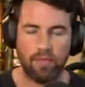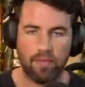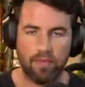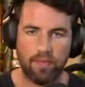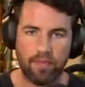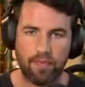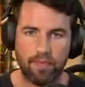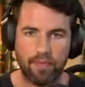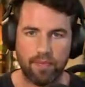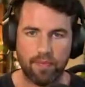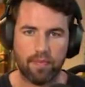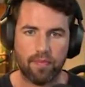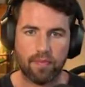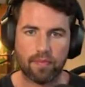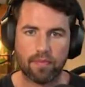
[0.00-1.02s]

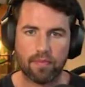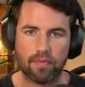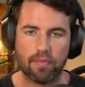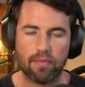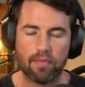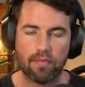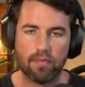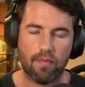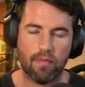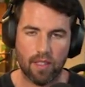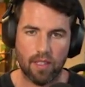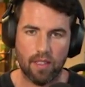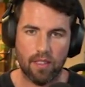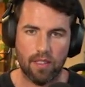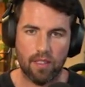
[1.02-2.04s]

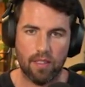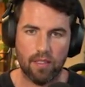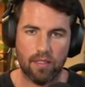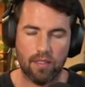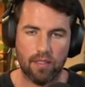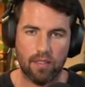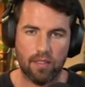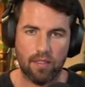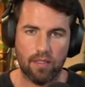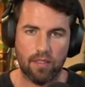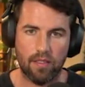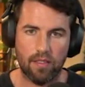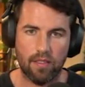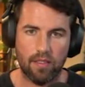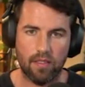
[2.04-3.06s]

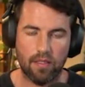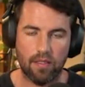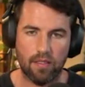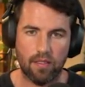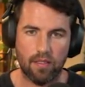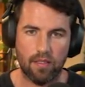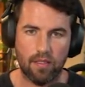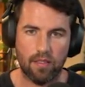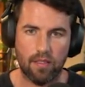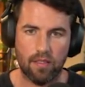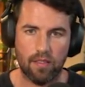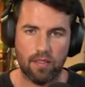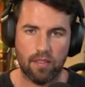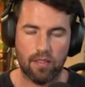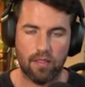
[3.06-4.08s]

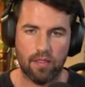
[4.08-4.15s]
[no speech]